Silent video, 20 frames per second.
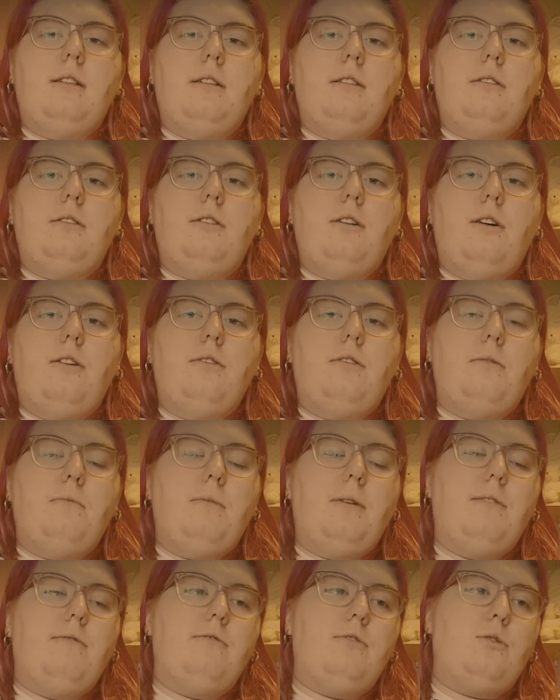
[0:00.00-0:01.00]
and told
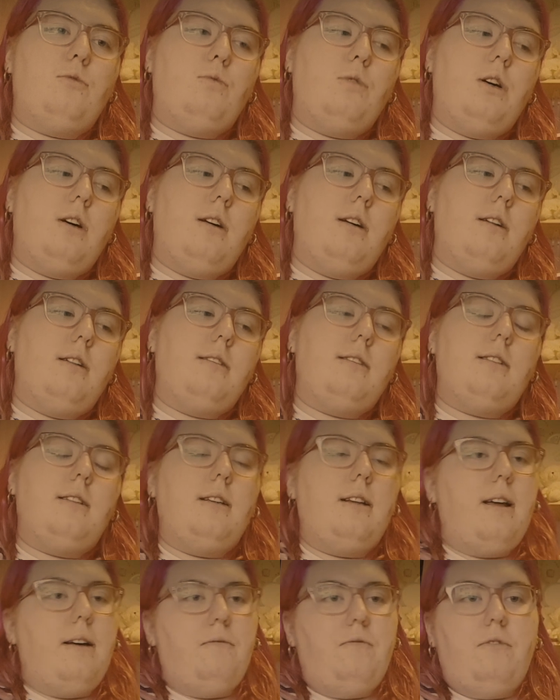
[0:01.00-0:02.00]
them it was worse
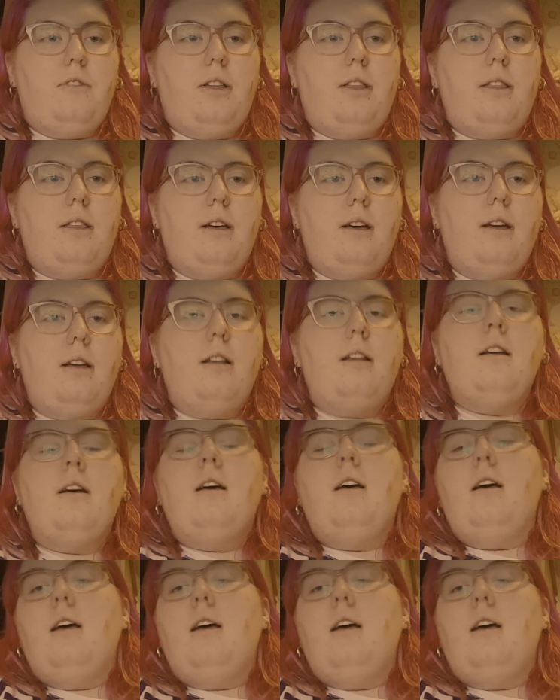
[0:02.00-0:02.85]
and everything,